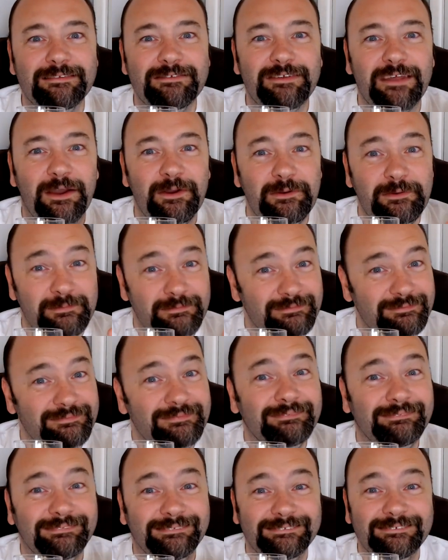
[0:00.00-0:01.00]
So,
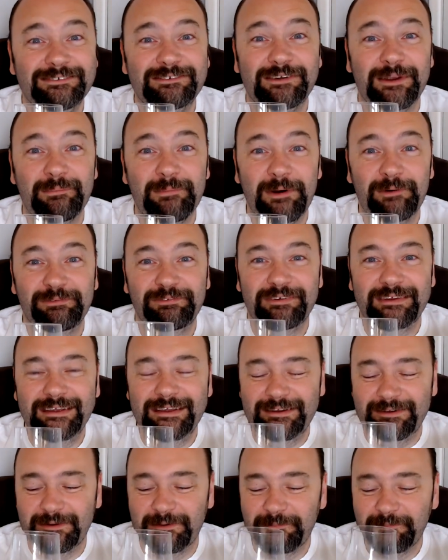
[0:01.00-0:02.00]
shaman to
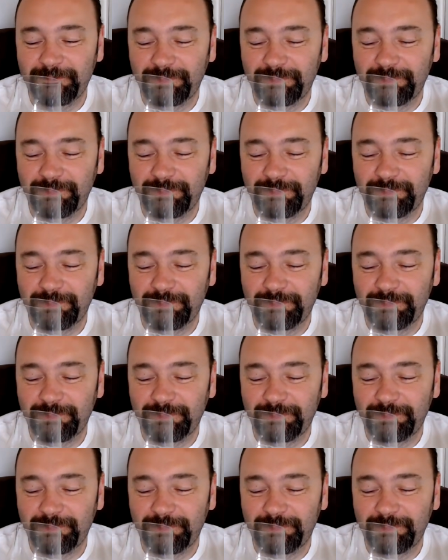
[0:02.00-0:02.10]
you.